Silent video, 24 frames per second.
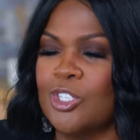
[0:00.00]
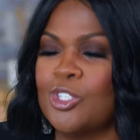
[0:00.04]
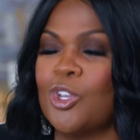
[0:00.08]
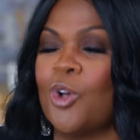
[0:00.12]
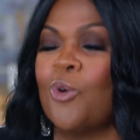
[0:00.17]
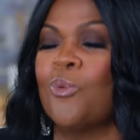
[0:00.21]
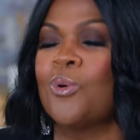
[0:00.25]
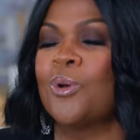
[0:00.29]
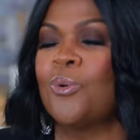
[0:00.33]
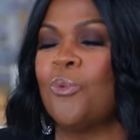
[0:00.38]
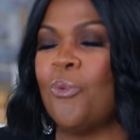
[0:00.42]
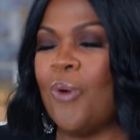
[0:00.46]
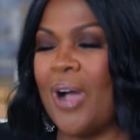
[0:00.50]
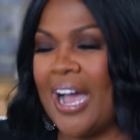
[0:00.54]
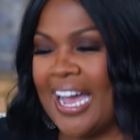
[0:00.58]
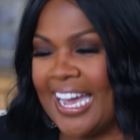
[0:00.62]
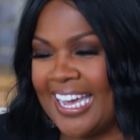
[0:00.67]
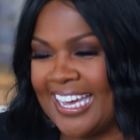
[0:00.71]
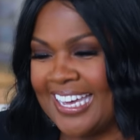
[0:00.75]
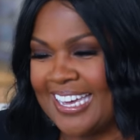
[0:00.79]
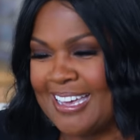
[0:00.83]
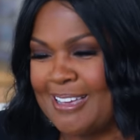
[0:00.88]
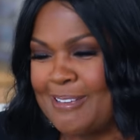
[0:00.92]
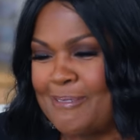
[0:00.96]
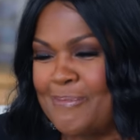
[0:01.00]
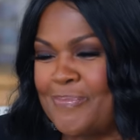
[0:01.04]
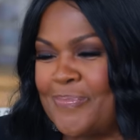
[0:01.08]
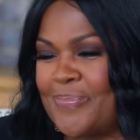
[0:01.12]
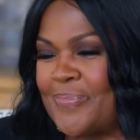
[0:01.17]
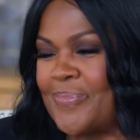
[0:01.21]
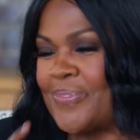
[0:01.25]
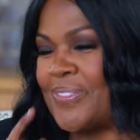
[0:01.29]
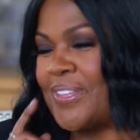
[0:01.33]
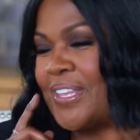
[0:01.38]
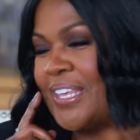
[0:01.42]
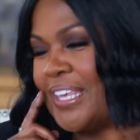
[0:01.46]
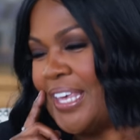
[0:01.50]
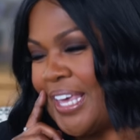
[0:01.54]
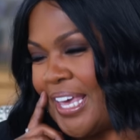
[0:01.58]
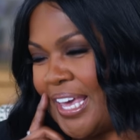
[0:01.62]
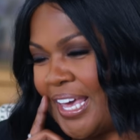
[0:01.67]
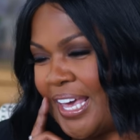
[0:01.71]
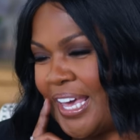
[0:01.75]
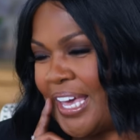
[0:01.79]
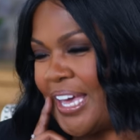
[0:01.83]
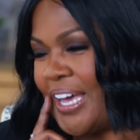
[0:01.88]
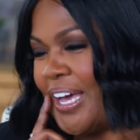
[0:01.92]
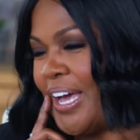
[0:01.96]
so with Wyatt,
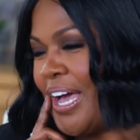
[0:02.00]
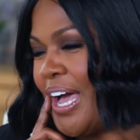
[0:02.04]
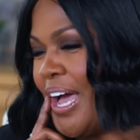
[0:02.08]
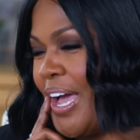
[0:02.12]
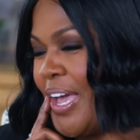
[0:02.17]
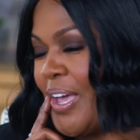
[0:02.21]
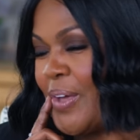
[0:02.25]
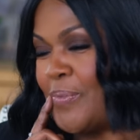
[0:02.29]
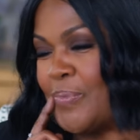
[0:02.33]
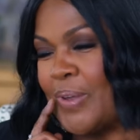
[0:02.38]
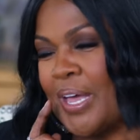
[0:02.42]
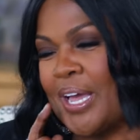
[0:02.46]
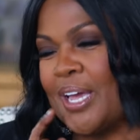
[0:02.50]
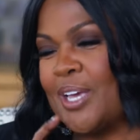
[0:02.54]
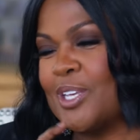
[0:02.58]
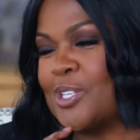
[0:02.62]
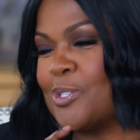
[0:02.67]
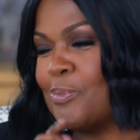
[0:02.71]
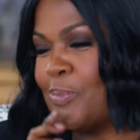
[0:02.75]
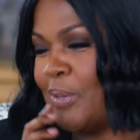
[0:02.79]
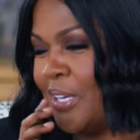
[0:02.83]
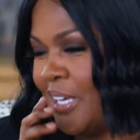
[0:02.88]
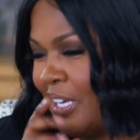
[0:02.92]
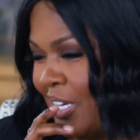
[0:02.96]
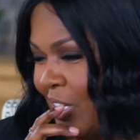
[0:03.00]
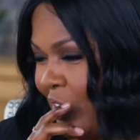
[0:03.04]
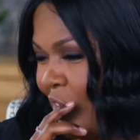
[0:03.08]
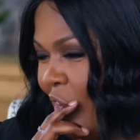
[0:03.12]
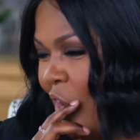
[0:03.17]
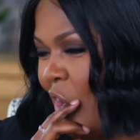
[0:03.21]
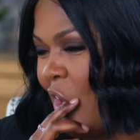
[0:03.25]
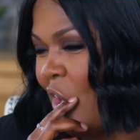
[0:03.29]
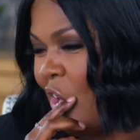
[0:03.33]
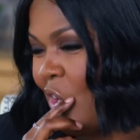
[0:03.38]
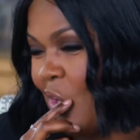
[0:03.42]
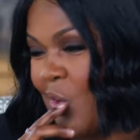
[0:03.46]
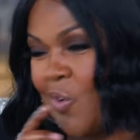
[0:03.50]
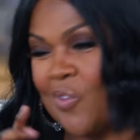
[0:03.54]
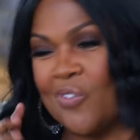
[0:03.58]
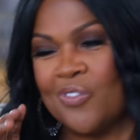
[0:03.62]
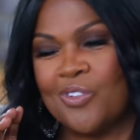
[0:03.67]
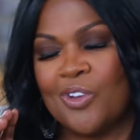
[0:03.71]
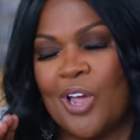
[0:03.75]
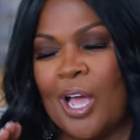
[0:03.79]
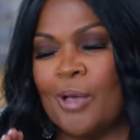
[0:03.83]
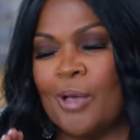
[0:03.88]
yeah, I am like speaking all over.